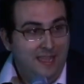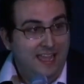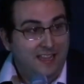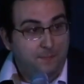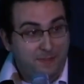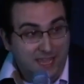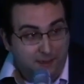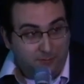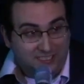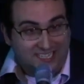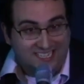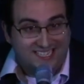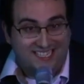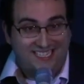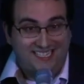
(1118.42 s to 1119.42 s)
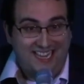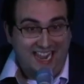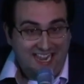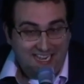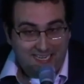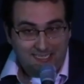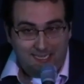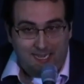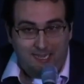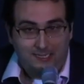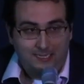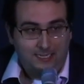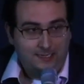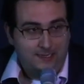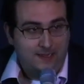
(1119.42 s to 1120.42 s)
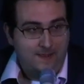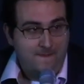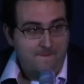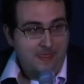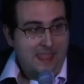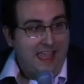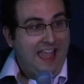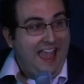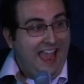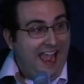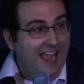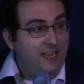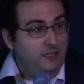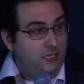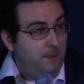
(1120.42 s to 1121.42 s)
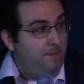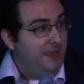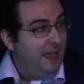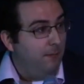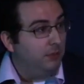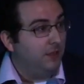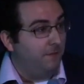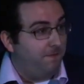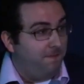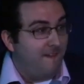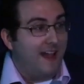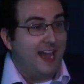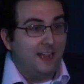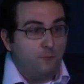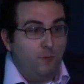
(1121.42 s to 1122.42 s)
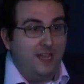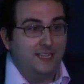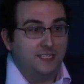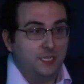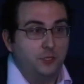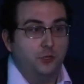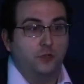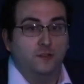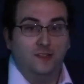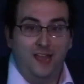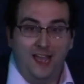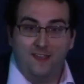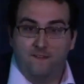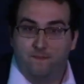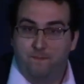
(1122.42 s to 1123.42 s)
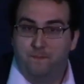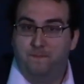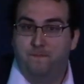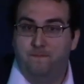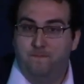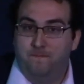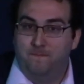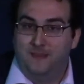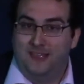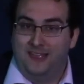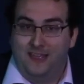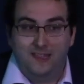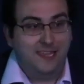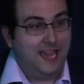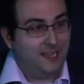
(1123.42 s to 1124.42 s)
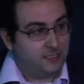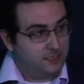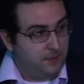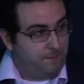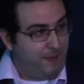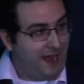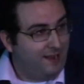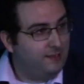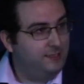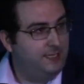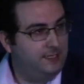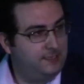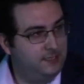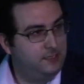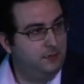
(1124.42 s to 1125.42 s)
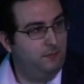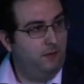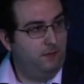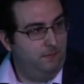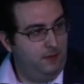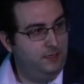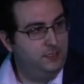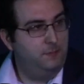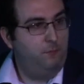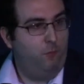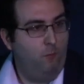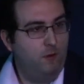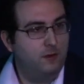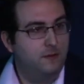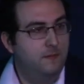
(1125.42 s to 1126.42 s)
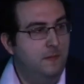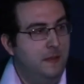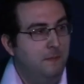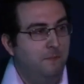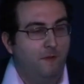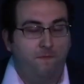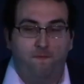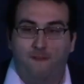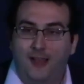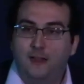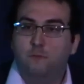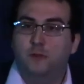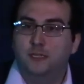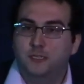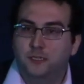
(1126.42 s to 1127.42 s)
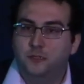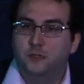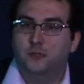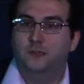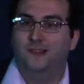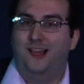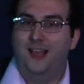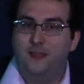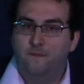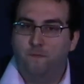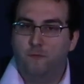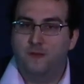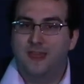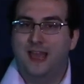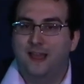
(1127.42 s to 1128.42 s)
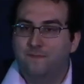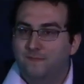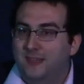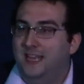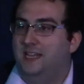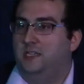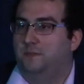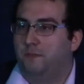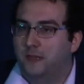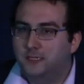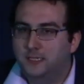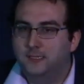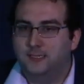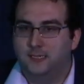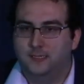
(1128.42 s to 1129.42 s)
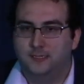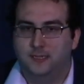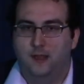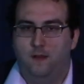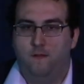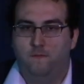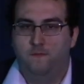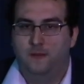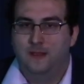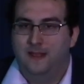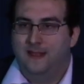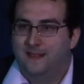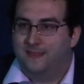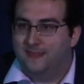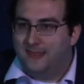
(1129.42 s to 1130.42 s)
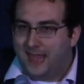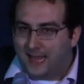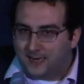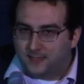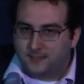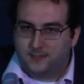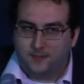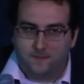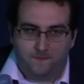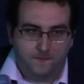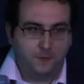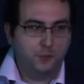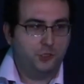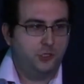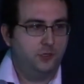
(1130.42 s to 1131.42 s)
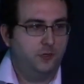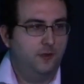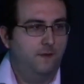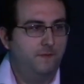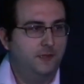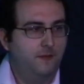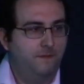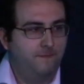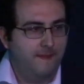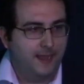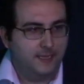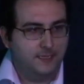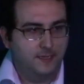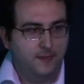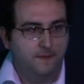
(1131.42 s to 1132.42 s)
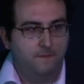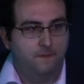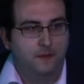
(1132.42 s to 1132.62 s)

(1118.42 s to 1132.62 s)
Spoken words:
to be able to stand on it, and to be able to find ways in your life. Yes, the politics is important, but find ways in your life where that expresses itself. That is the future of an effective